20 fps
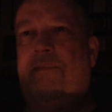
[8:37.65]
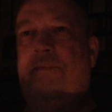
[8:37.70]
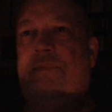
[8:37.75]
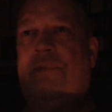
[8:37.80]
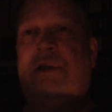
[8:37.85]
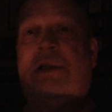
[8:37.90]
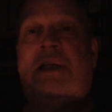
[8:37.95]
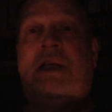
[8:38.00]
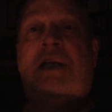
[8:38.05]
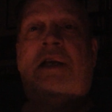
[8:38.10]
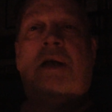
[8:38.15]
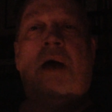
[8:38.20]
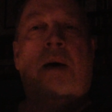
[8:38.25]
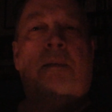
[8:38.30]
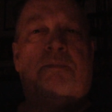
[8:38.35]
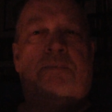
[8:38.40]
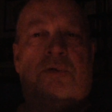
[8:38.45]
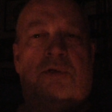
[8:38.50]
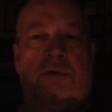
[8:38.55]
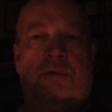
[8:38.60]
lead
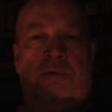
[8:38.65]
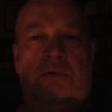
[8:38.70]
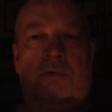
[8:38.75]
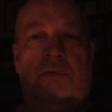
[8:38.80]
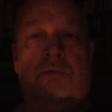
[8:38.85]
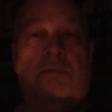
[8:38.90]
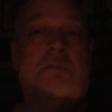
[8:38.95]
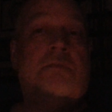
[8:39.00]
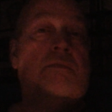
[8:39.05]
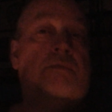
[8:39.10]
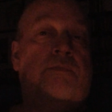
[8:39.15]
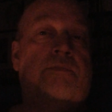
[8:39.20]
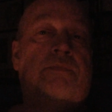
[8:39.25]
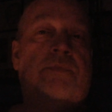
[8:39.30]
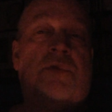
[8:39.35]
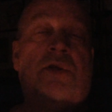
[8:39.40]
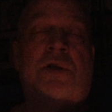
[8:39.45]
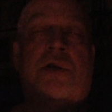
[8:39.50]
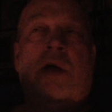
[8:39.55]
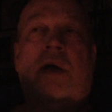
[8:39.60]
up to
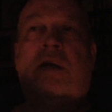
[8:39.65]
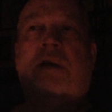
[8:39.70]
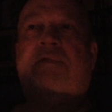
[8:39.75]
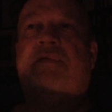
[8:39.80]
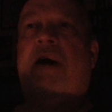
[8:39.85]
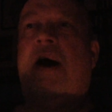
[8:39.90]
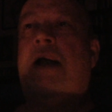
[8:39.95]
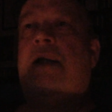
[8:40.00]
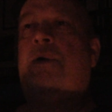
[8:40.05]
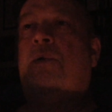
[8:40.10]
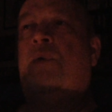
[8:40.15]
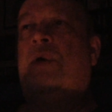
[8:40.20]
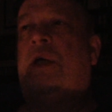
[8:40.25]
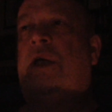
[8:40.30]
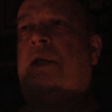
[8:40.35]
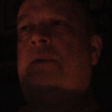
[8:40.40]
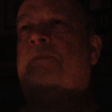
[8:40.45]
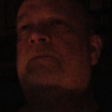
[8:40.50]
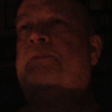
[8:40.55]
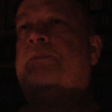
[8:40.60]
the night of
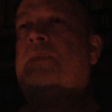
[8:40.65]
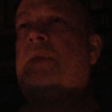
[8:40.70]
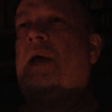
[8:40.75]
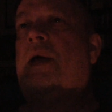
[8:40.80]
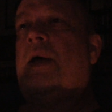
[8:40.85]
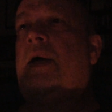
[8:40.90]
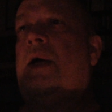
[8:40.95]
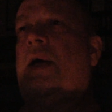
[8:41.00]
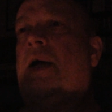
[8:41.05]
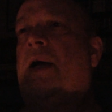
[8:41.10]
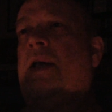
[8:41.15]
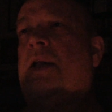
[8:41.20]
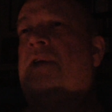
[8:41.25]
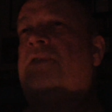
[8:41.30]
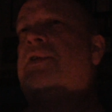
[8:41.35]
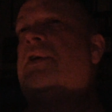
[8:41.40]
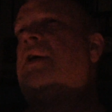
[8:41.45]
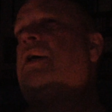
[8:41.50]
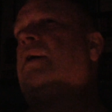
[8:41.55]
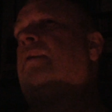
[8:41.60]
Halloween. And I
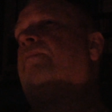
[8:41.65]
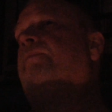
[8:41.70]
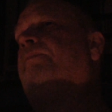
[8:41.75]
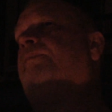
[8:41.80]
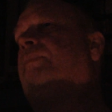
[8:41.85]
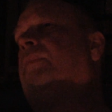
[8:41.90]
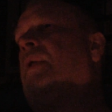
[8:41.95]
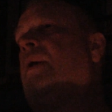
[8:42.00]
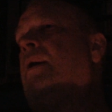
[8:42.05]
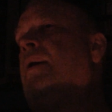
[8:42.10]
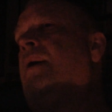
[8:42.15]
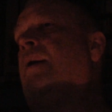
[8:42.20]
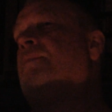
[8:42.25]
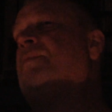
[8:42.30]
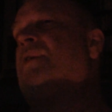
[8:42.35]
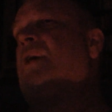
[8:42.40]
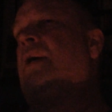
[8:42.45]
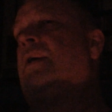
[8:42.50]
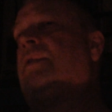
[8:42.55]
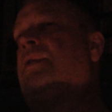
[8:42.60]
think I'm
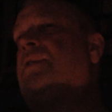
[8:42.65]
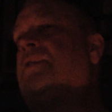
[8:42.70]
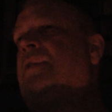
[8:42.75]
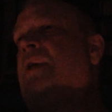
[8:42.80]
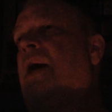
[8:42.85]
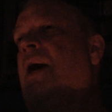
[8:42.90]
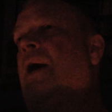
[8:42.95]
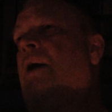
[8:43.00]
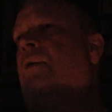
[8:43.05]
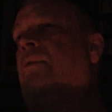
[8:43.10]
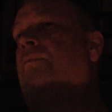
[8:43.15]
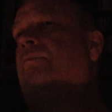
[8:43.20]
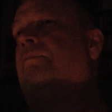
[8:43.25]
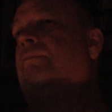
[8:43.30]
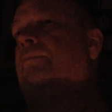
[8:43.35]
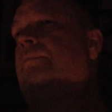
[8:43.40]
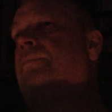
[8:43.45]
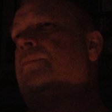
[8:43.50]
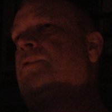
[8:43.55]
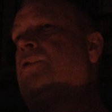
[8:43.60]
saying this now,
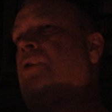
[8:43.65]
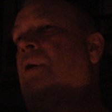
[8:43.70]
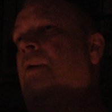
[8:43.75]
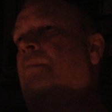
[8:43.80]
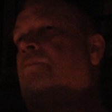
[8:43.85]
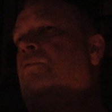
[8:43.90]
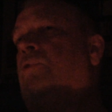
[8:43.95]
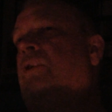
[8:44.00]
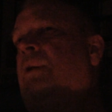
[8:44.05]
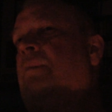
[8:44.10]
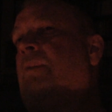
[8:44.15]
so I'm putting